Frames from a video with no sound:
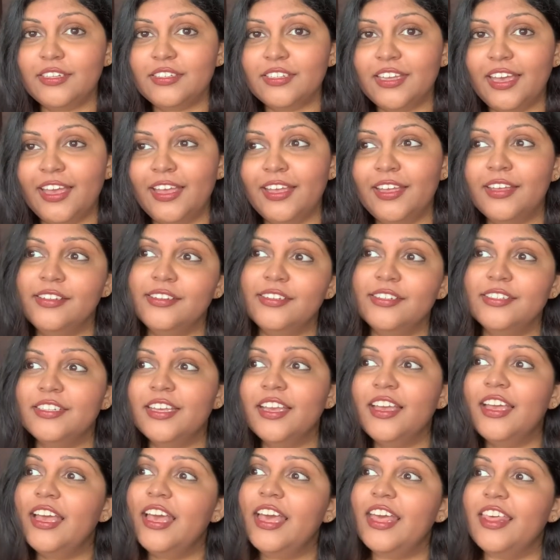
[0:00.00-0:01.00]
And
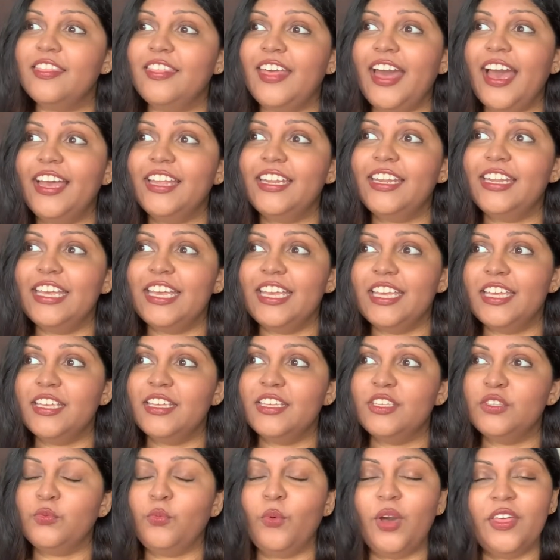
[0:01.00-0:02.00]
that
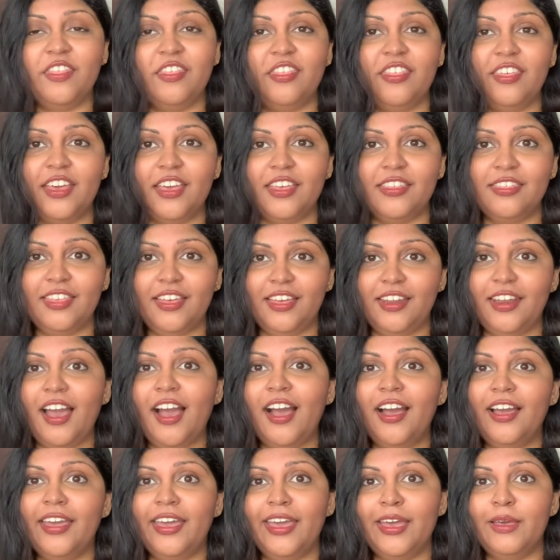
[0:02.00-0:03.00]
is one thing that
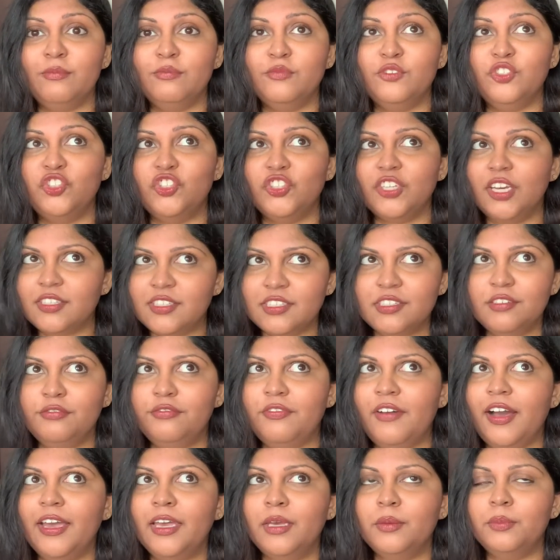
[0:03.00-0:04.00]
I am
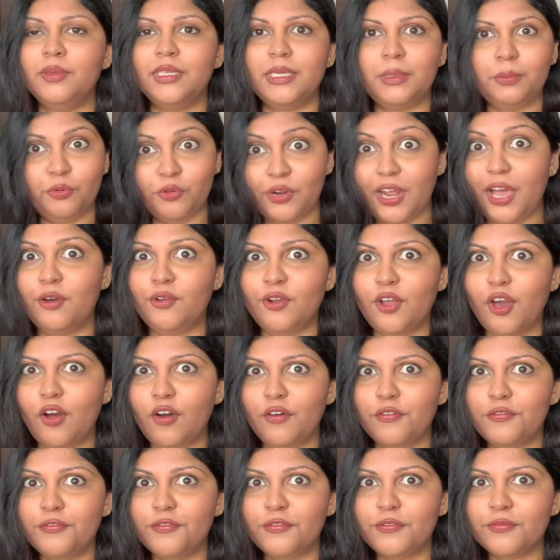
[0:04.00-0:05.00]
justifiably proud of.